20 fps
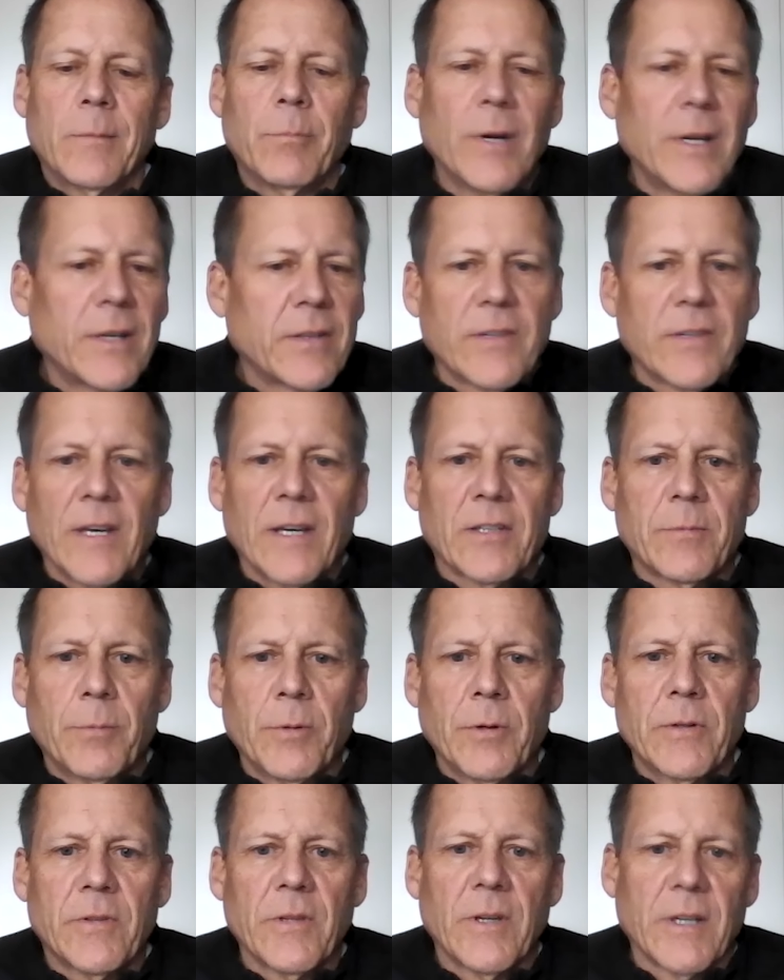brings the
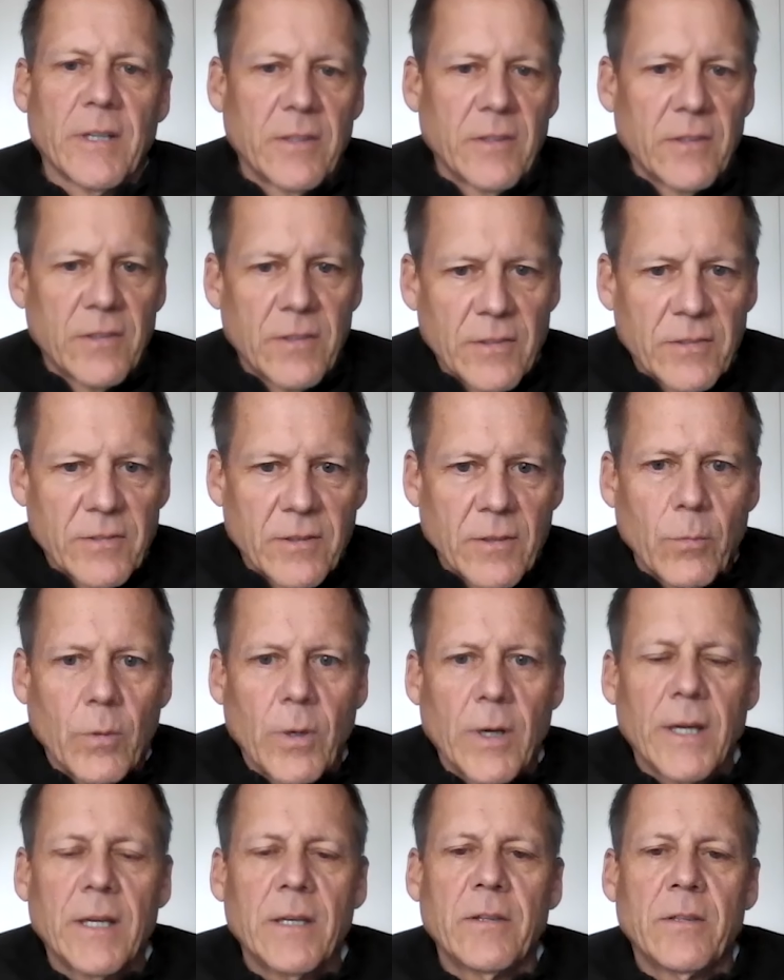experts in a consistent
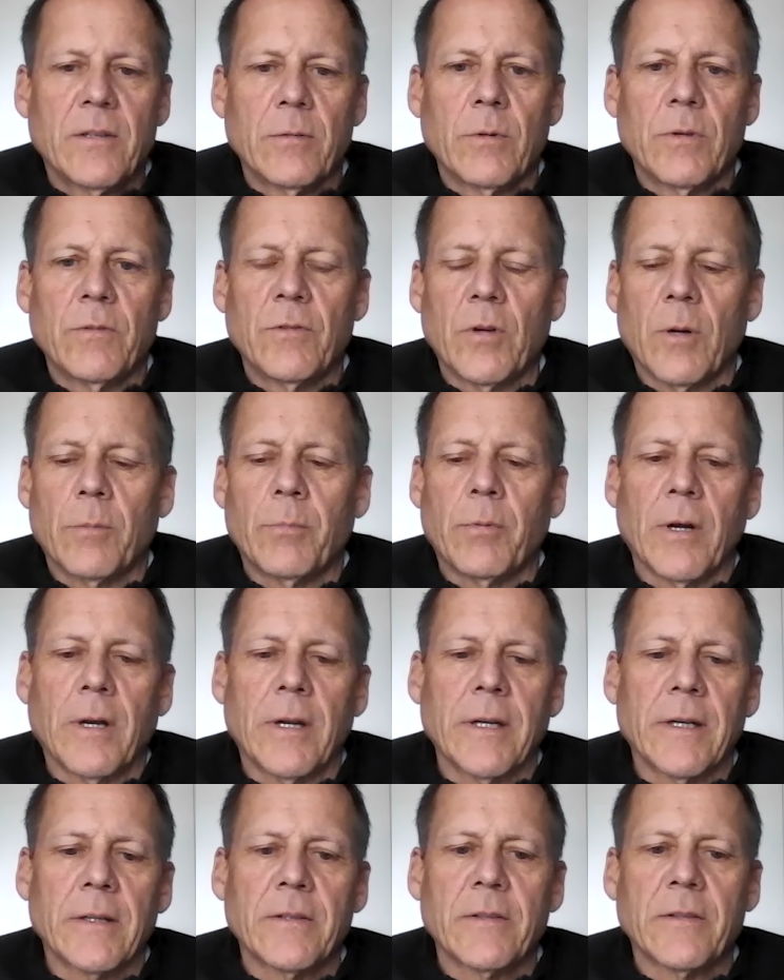way to review our
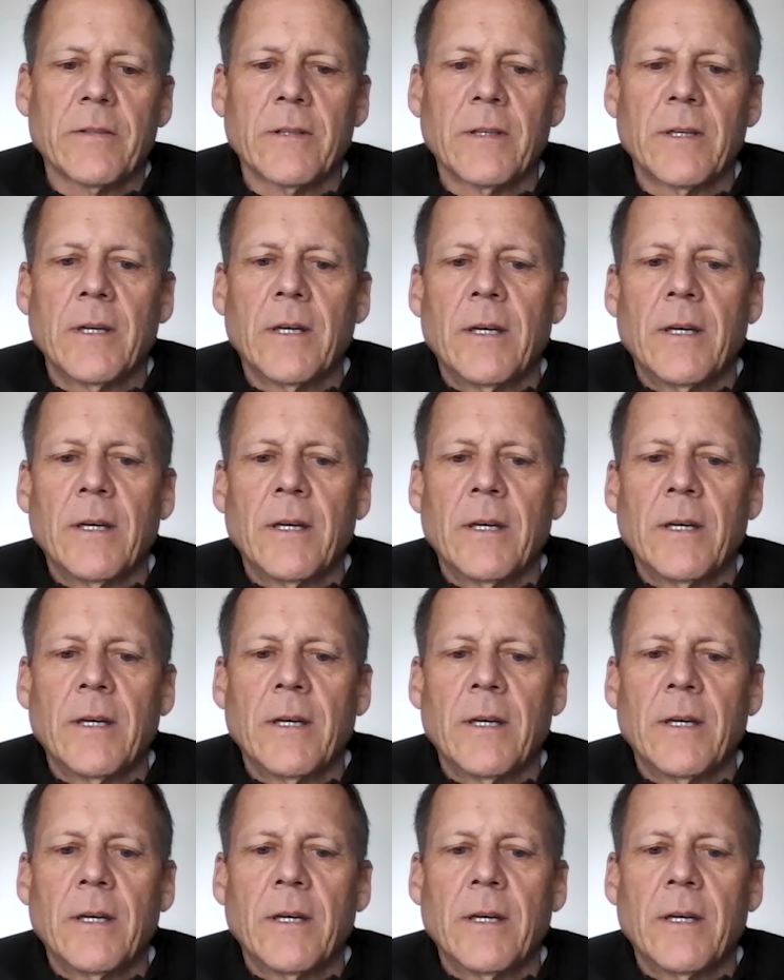products.